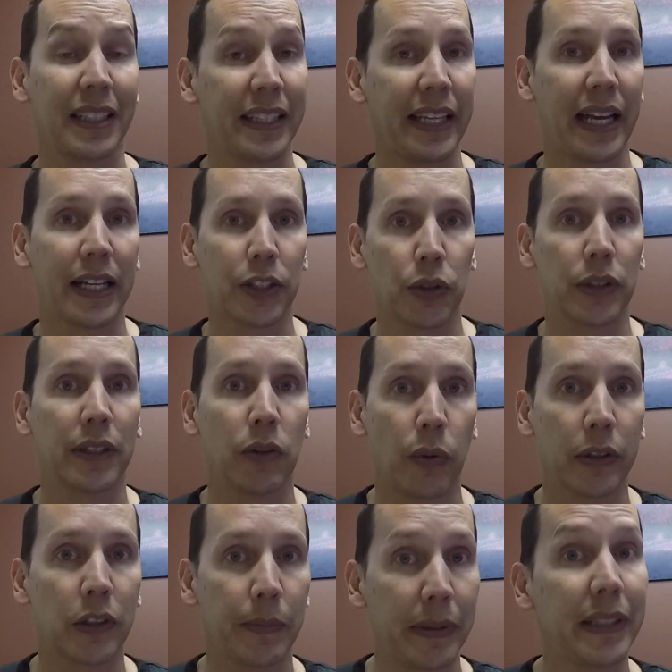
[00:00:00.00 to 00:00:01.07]
And the answer is
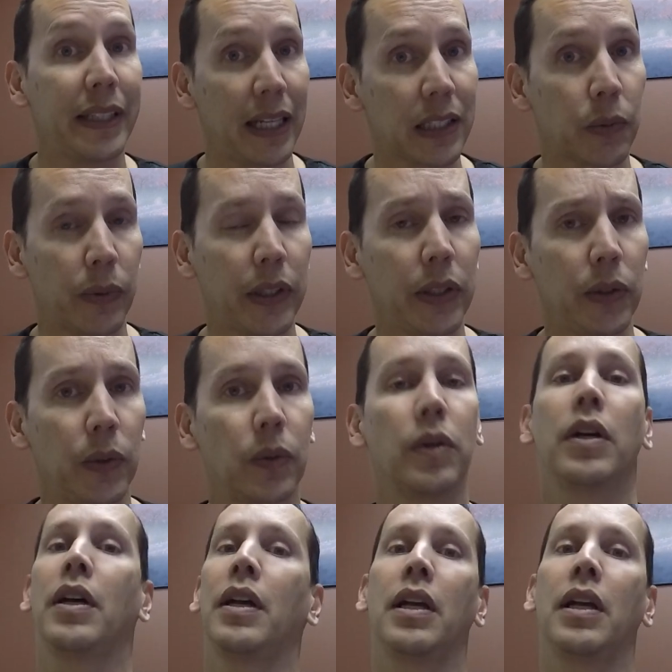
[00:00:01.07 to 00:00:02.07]
going to be, Yes, we do.